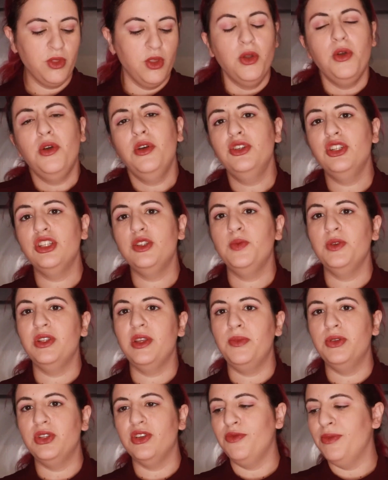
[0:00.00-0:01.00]
Or just put a
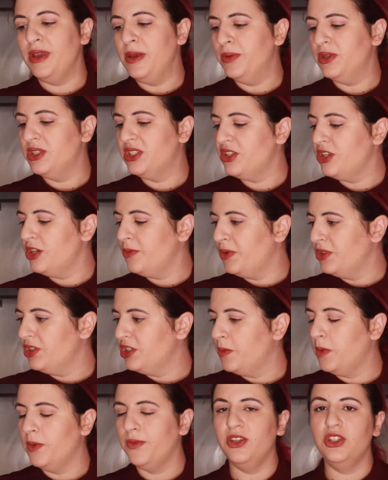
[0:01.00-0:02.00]
bit of maple syrup on
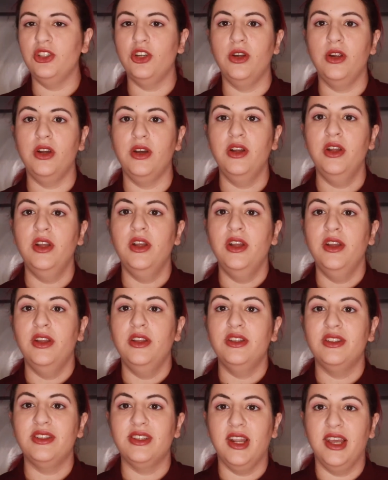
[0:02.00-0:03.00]
top of it, or a
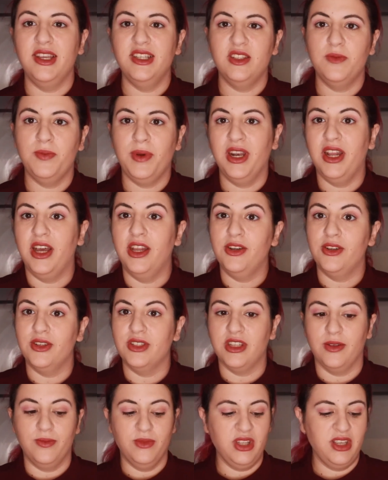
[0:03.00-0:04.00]
sliced banana or
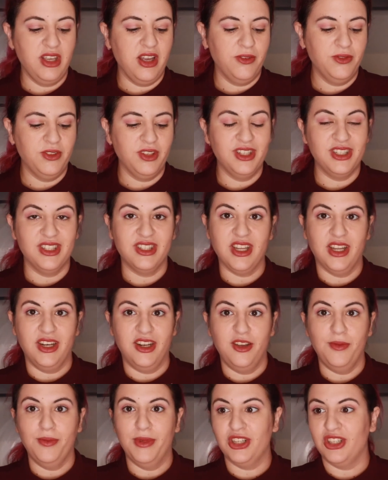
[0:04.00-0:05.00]
something after it's done. I
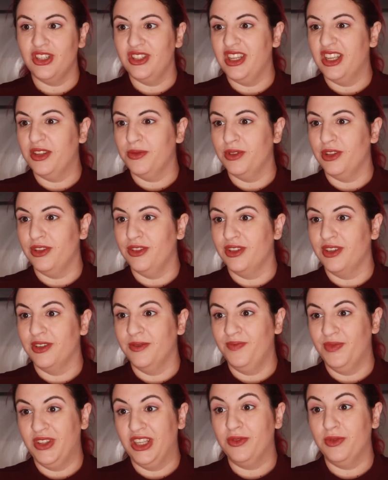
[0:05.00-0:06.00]
imagine that
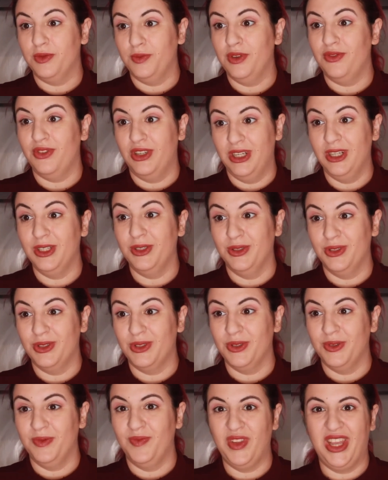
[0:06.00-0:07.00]
would be really good
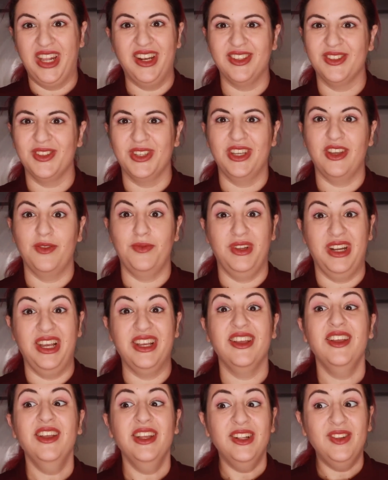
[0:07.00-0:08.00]
too. And also looking at me like,
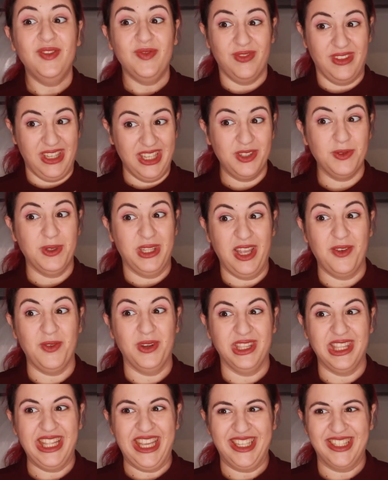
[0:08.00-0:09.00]
that's what I
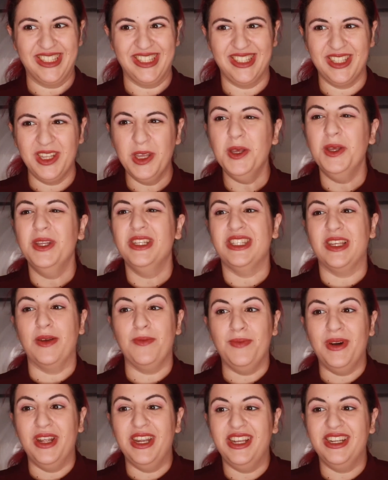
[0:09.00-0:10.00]
want next. Some
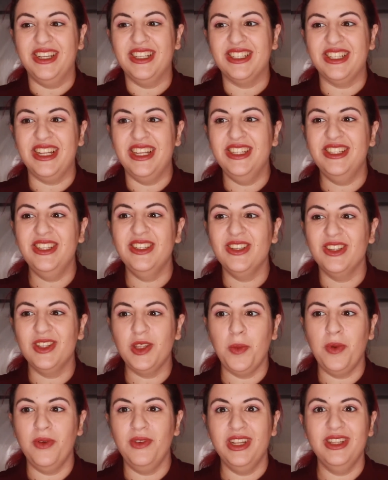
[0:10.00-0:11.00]
banana slices on
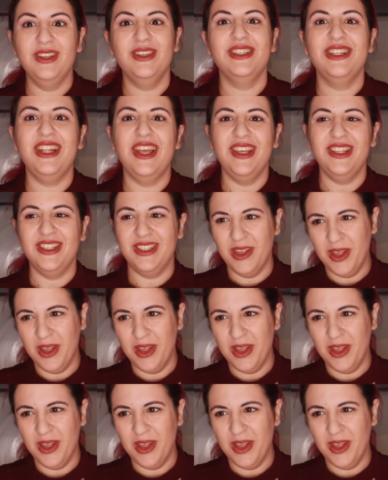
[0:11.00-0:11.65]
top of another slice.